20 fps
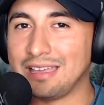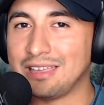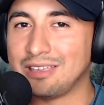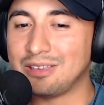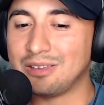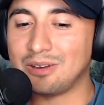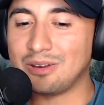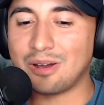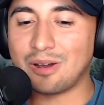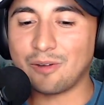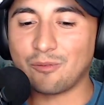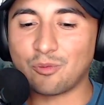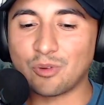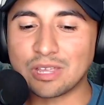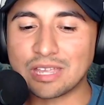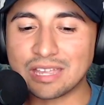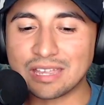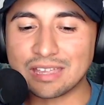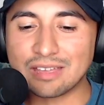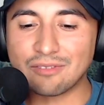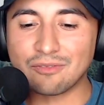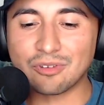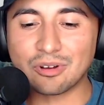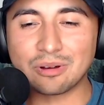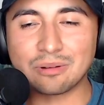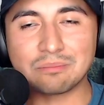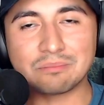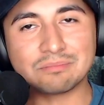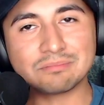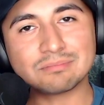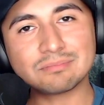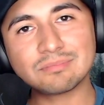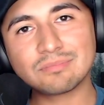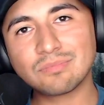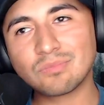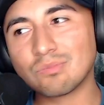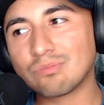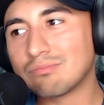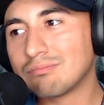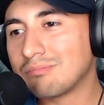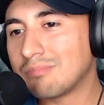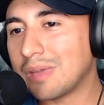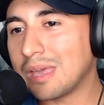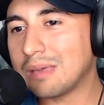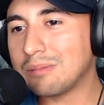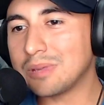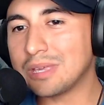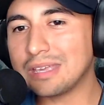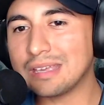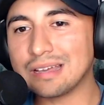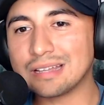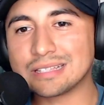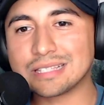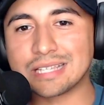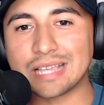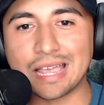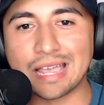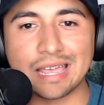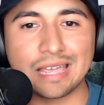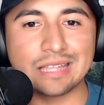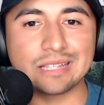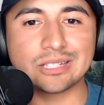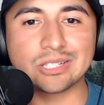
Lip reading: You know, if we can give him maybe a $10